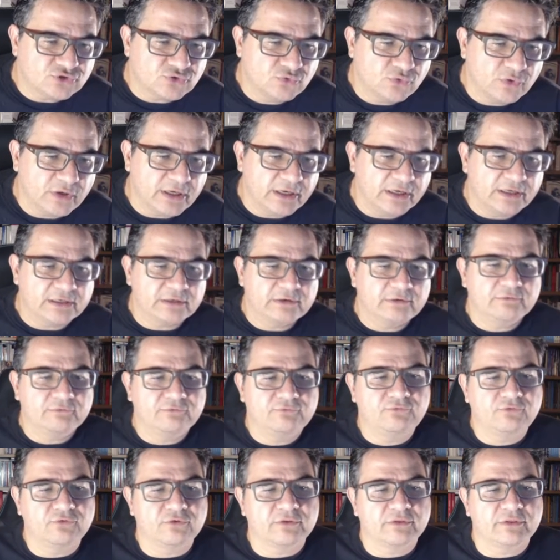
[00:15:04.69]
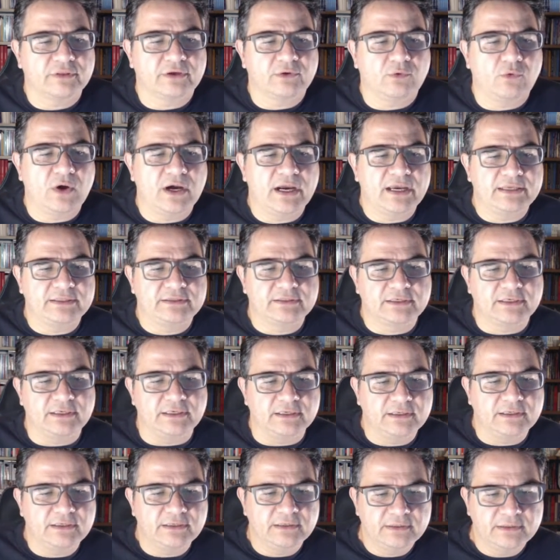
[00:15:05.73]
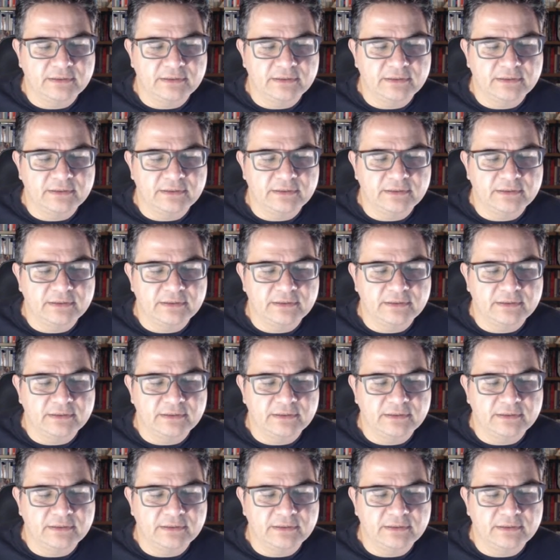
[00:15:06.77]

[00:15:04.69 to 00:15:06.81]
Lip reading: square for the white king,